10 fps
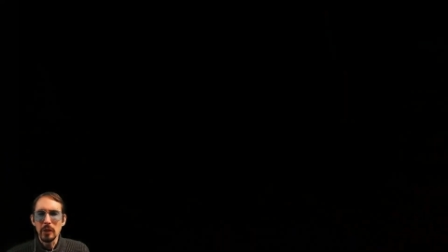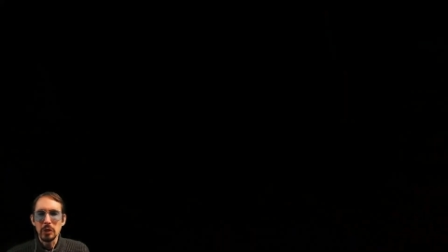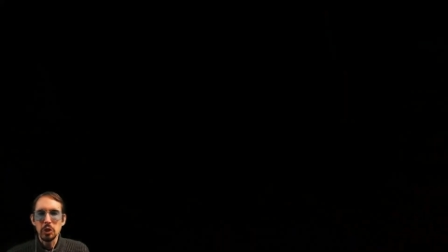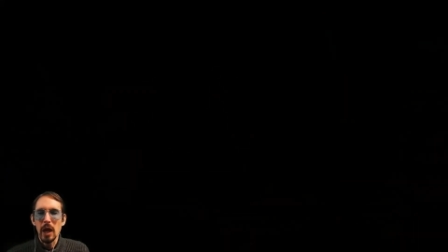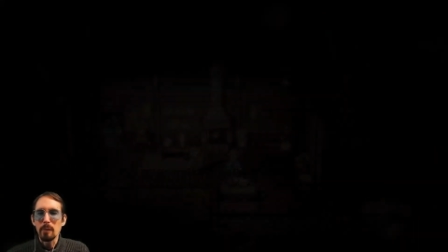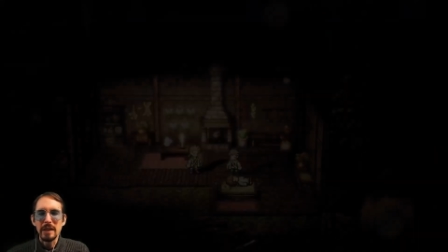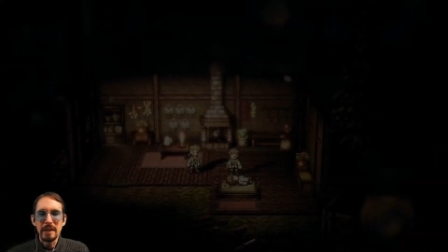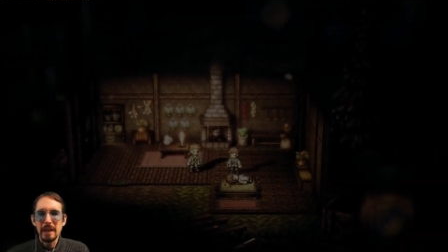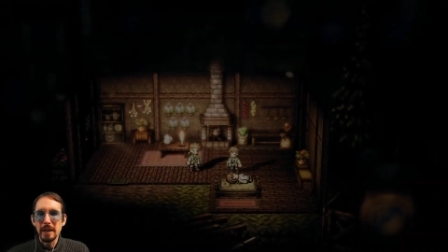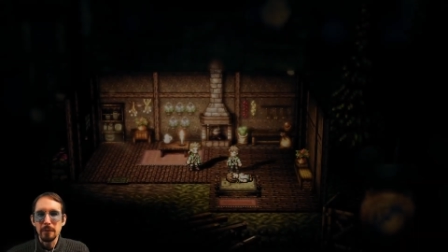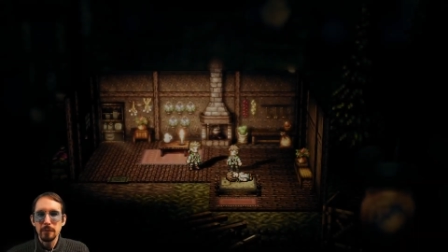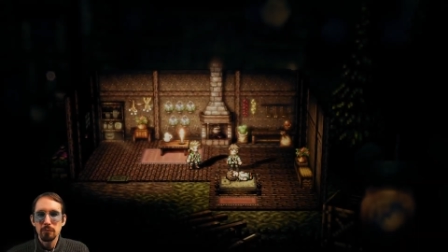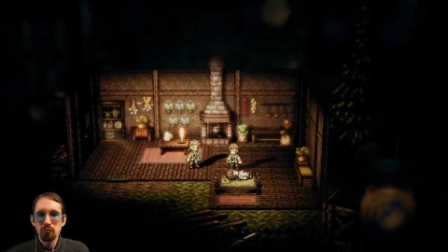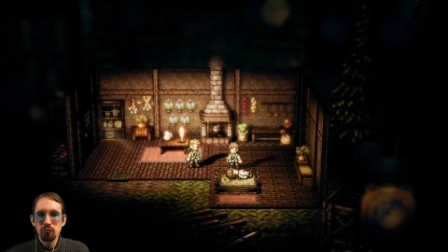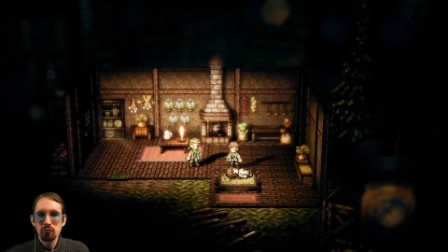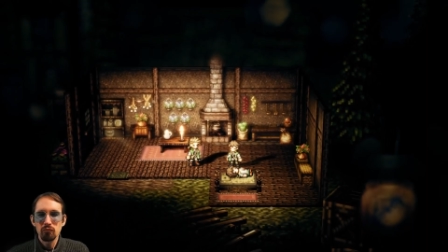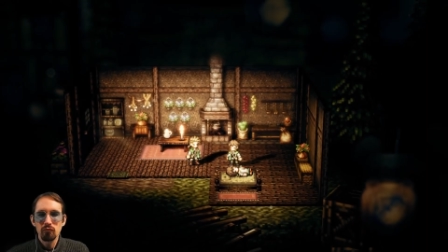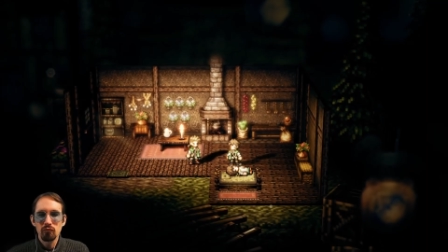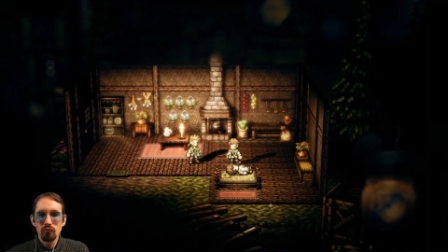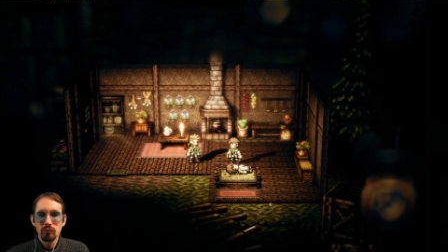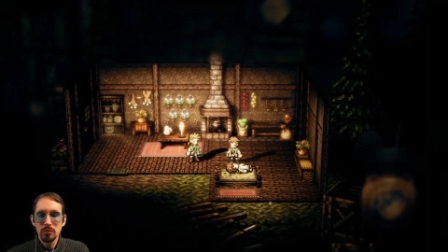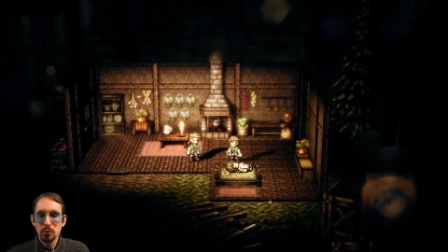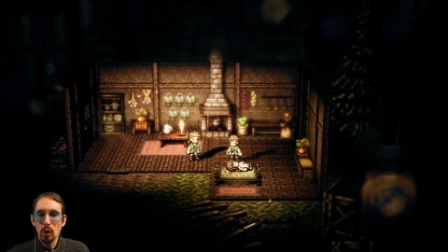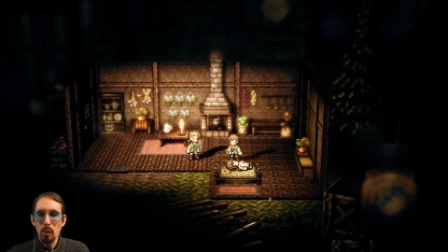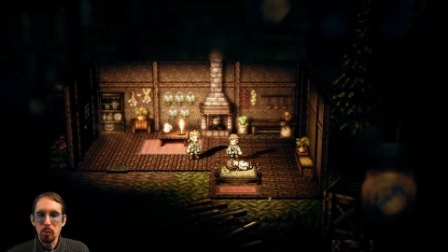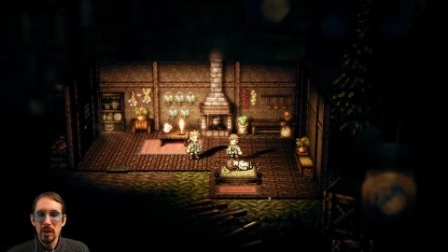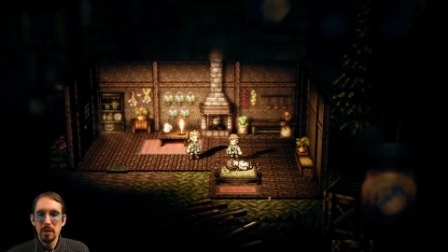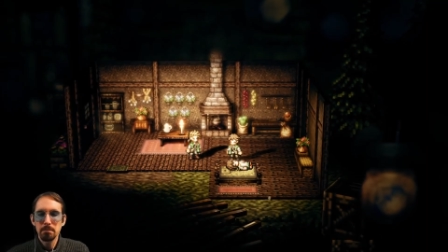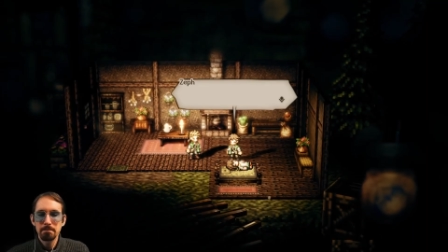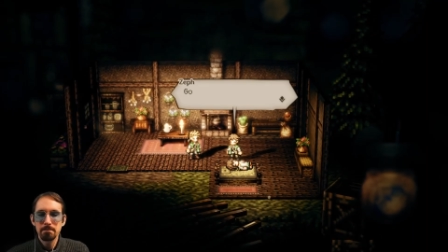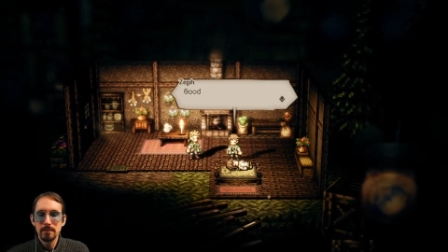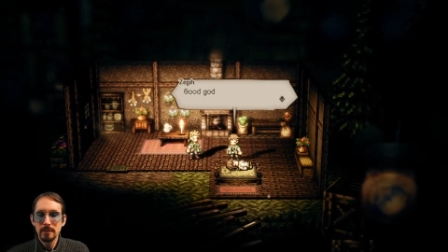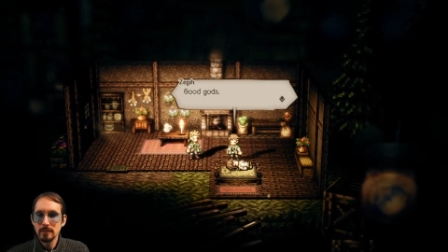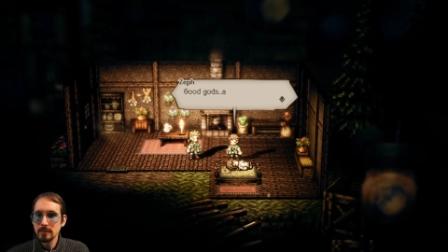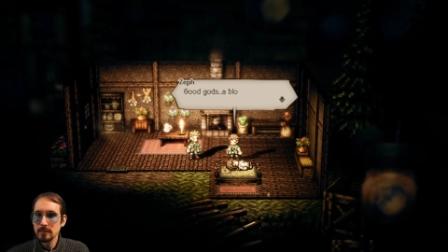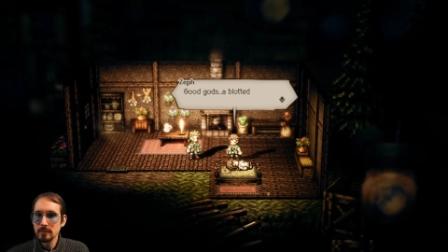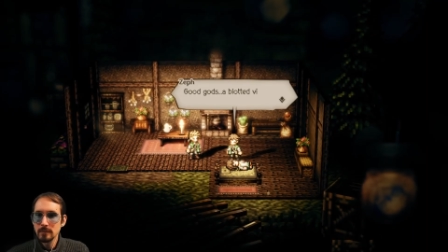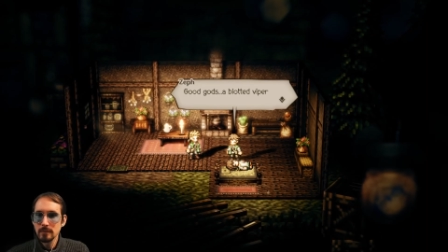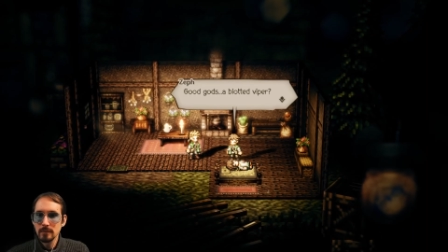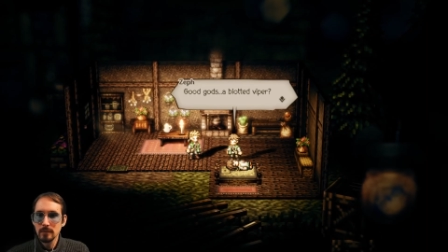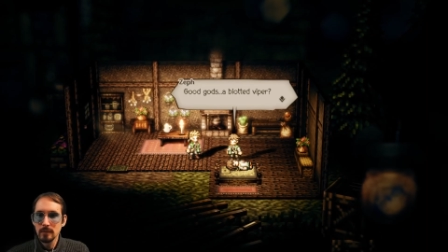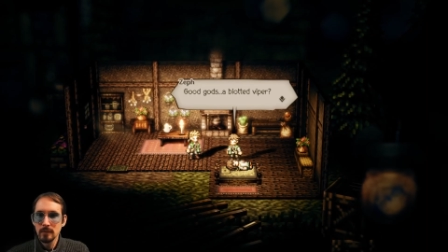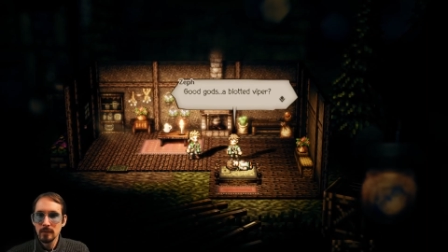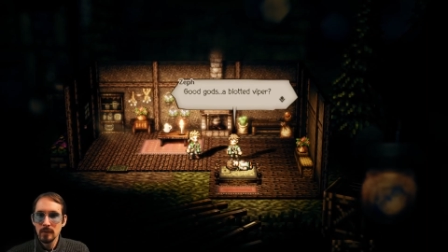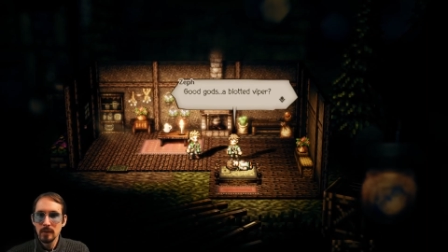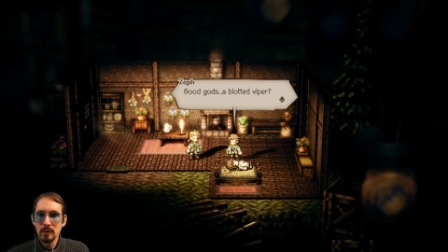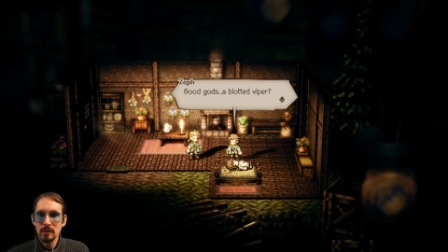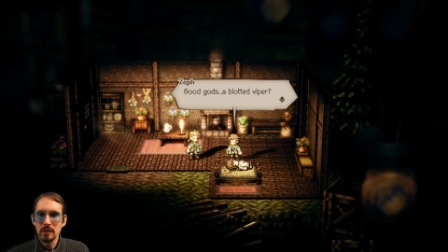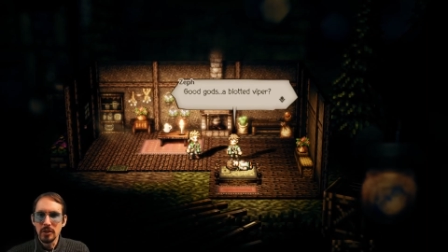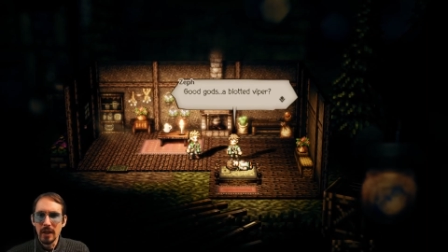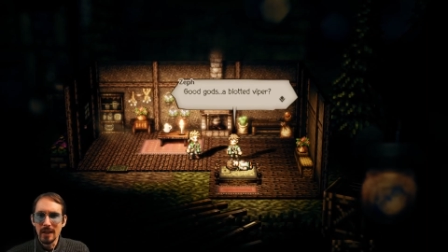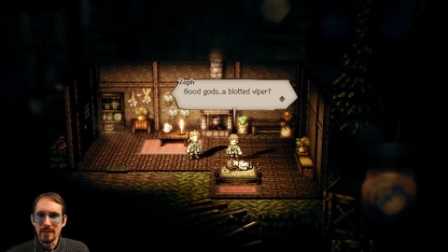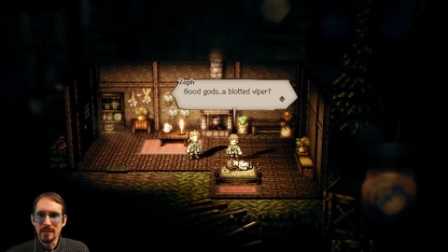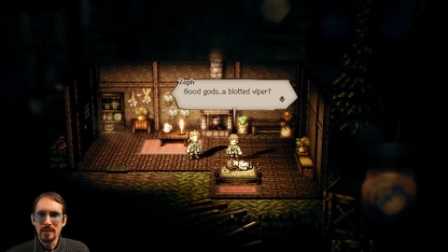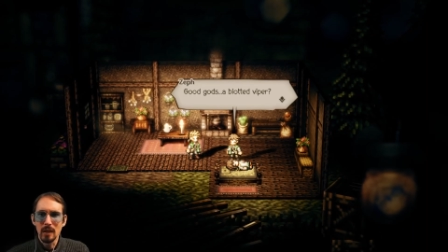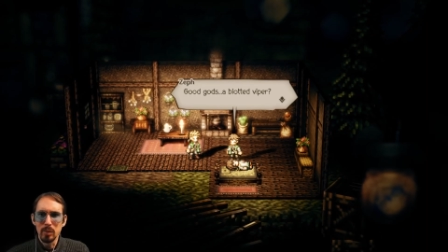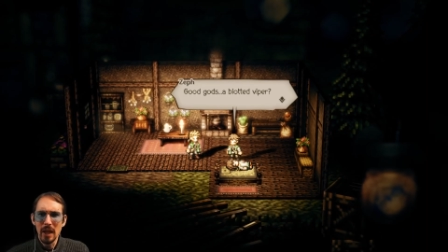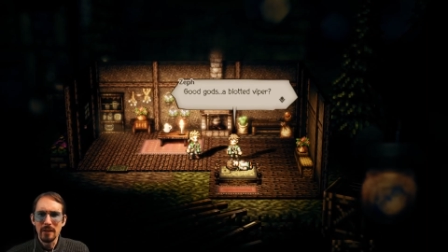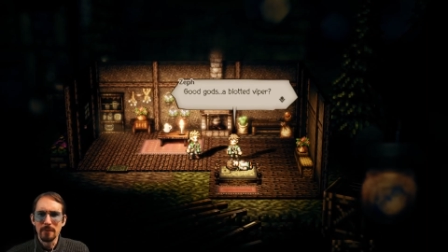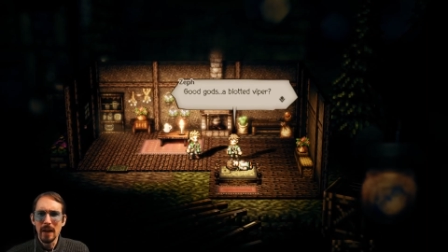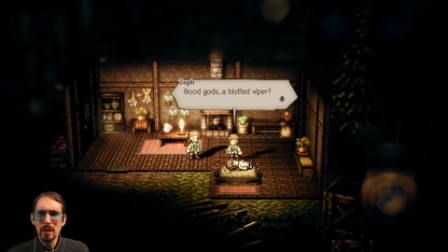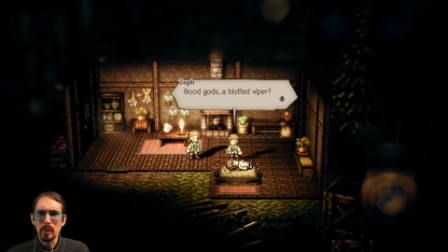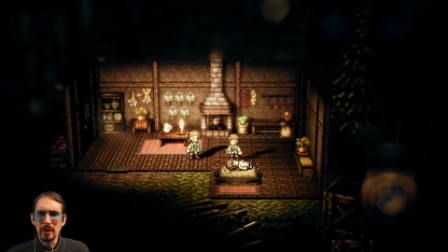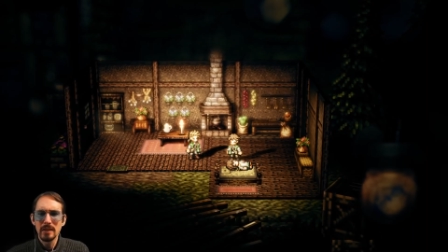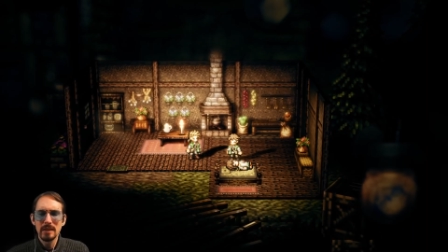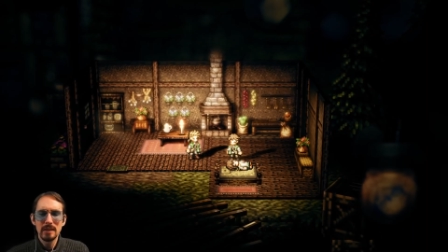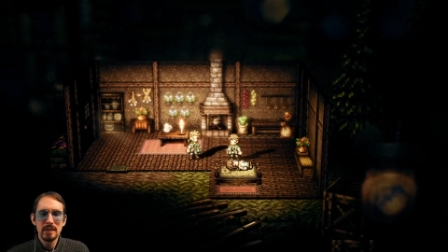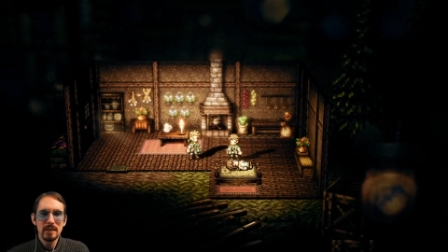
We're gonna chop it in half. Probably. Nina. Good gods. A blotted viper.